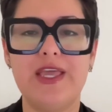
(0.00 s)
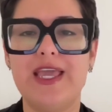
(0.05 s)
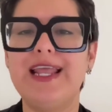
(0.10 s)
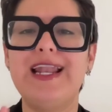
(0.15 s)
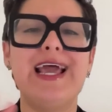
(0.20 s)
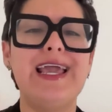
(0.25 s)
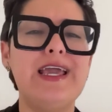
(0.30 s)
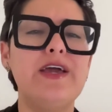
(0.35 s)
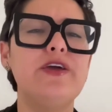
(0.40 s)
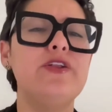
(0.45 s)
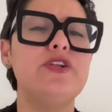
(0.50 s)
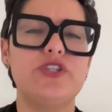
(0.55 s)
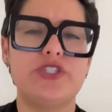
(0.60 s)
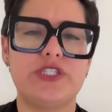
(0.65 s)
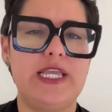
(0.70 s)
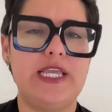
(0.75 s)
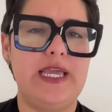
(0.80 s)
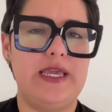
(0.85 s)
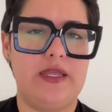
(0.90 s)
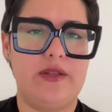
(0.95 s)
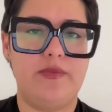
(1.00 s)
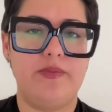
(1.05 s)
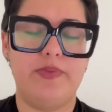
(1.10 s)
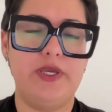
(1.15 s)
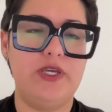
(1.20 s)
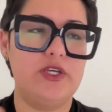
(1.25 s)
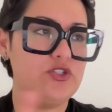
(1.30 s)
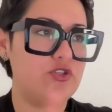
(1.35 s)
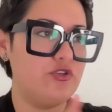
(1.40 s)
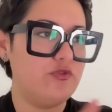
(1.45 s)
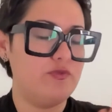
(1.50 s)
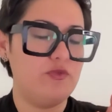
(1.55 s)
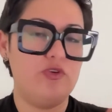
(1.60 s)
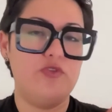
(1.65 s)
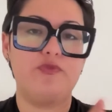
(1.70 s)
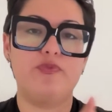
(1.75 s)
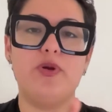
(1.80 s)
And I understand because you've